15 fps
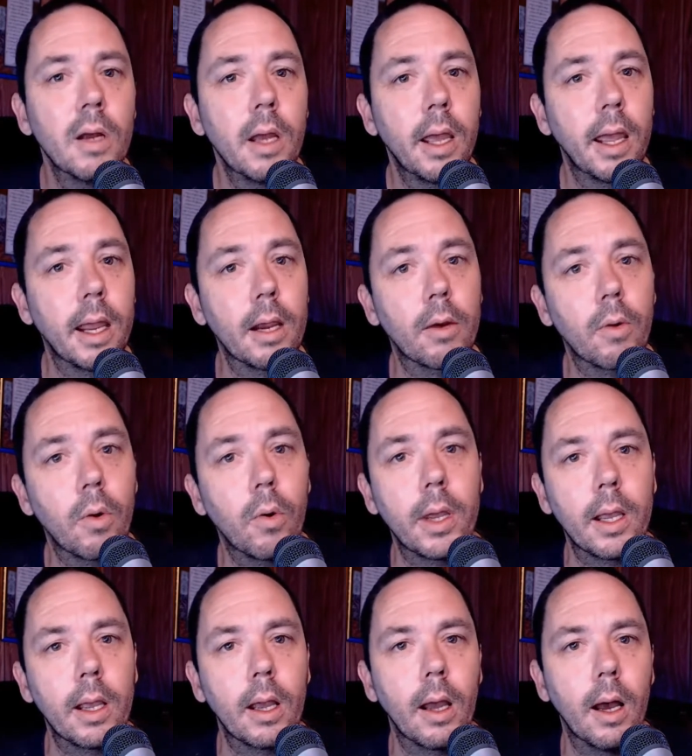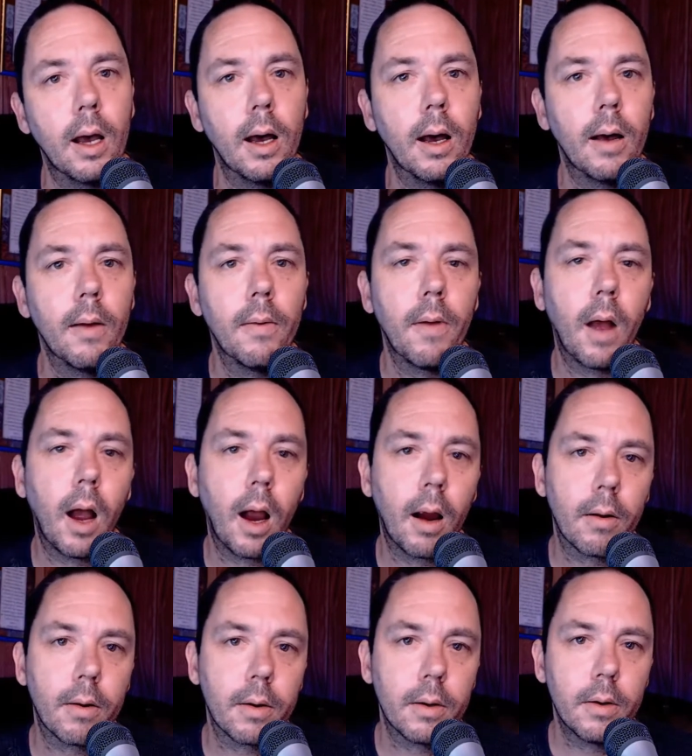and growing
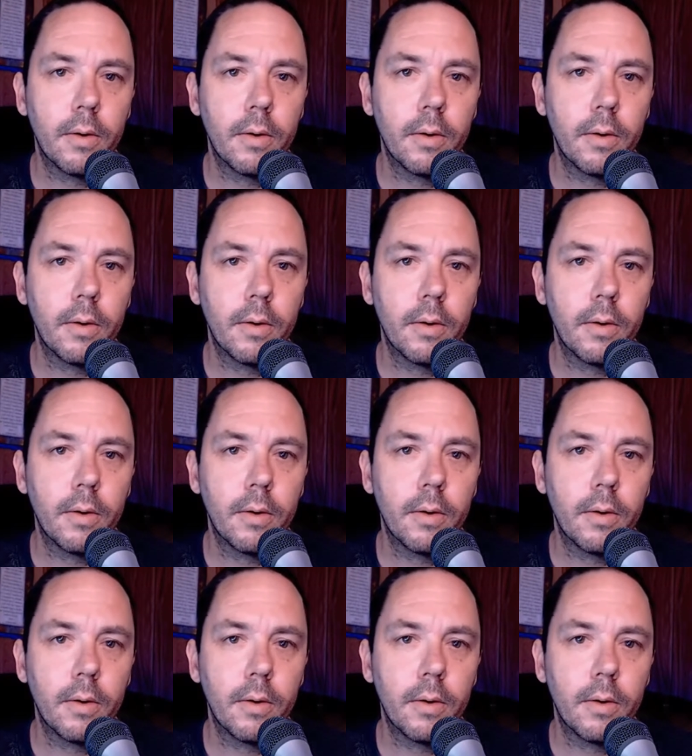our